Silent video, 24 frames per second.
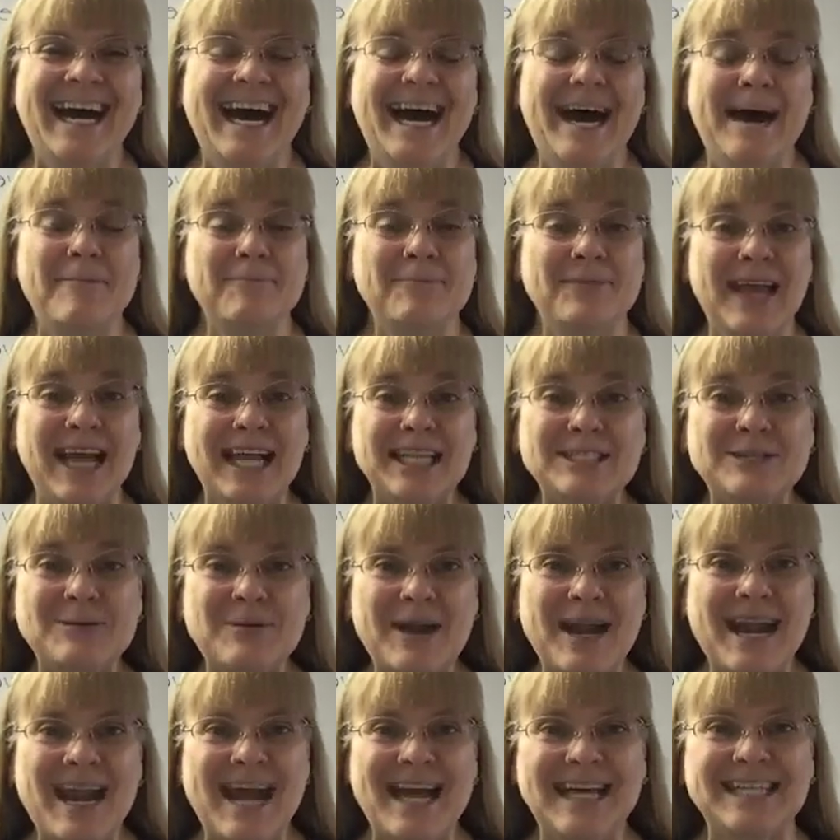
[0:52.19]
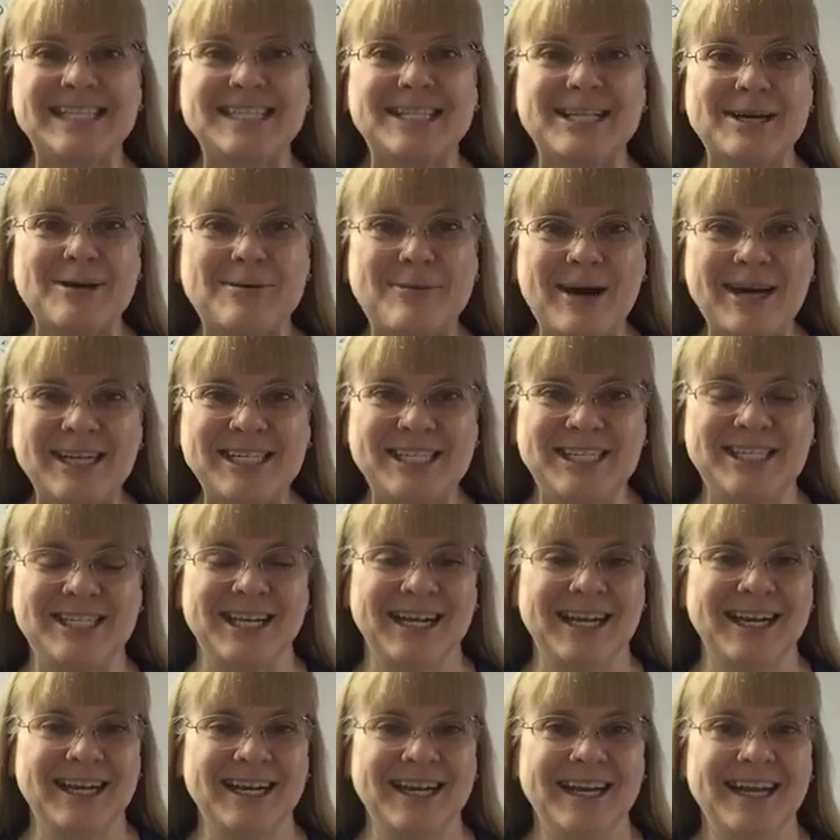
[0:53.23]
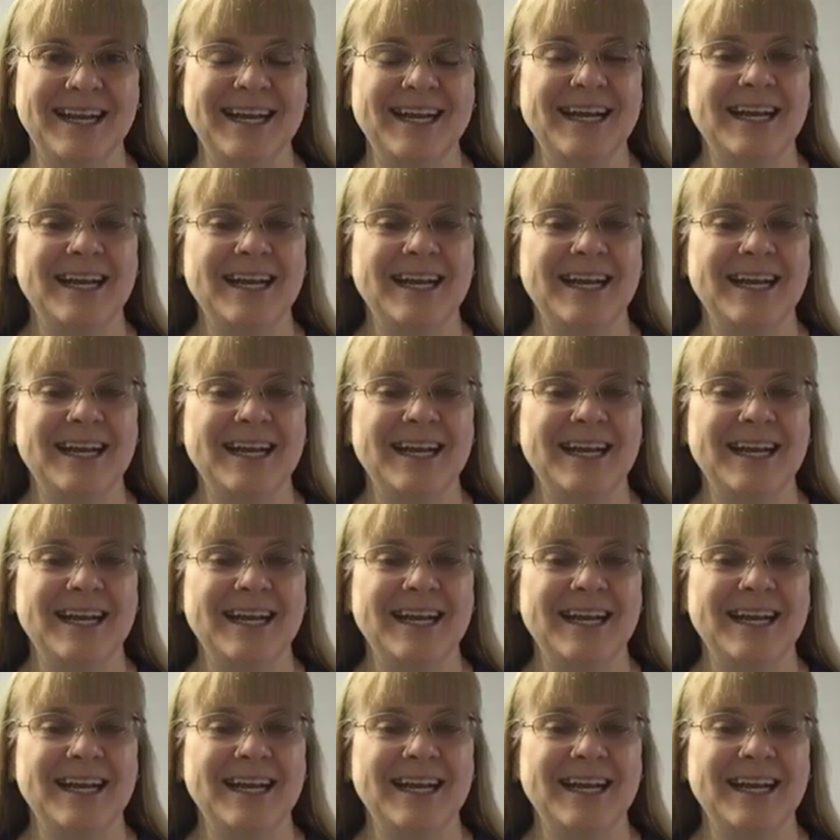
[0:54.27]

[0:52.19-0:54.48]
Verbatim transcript: Um, that's where I ask the question.